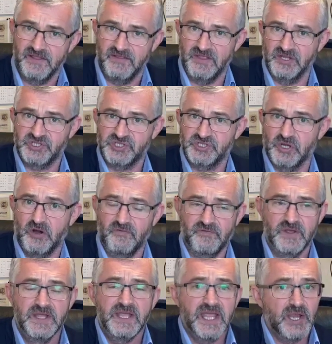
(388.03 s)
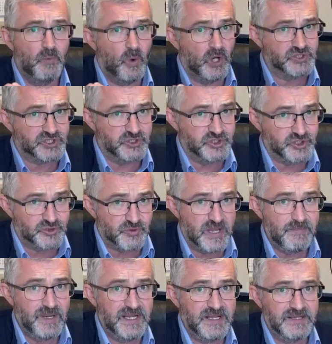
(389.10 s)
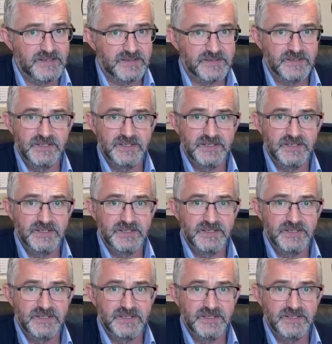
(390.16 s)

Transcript: this stuff. He wasn't dreaming it.